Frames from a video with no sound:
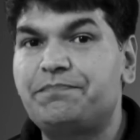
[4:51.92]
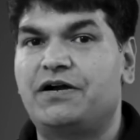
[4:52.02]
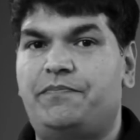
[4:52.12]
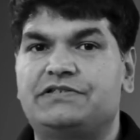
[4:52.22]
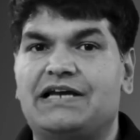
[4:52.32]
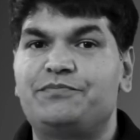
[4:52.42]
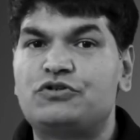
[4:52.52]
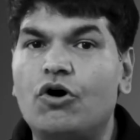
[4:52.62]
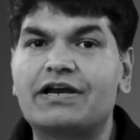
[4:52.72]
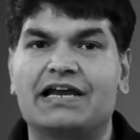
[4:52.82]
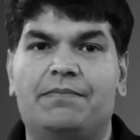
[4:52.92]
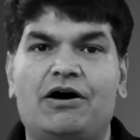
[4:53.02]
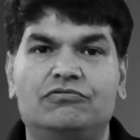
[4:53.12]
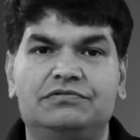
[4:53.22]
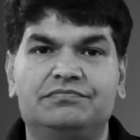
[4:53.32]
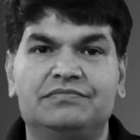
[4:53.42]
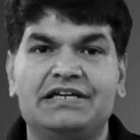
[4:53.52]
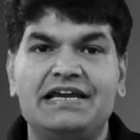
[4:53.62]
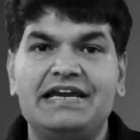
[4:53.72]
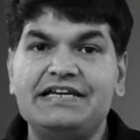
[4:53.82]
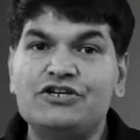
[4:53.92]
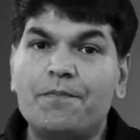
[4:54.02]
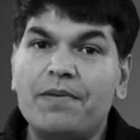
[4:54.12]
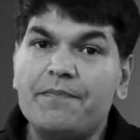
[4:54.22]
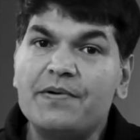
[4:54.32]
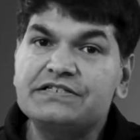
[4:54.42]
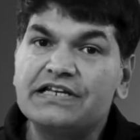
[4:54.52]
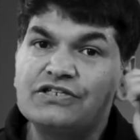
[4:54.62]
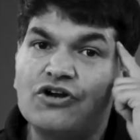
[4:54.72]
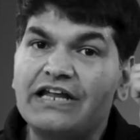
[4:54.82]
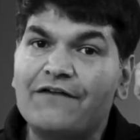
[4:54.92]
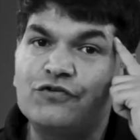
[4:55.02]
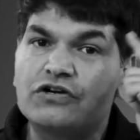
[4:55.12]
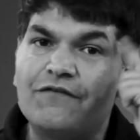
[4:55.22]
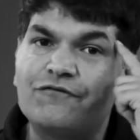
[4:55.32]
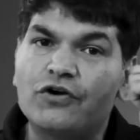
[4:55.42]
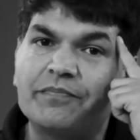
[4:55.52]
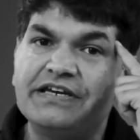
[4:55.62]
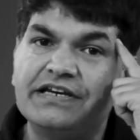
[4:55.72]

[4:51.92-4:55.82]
the purpose I'm talking about. Your purpose does not have to come from